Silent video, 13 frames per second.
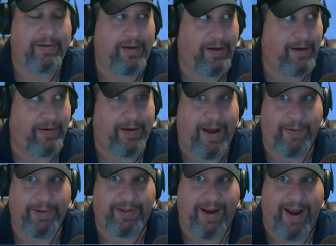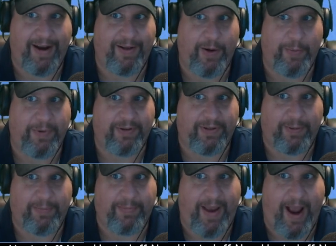I was kind of hoping
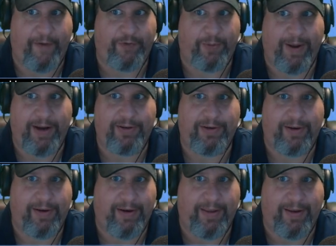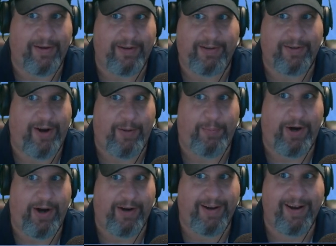some affirmation here that this is all
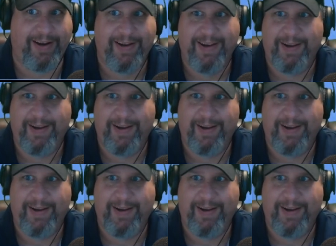bunk.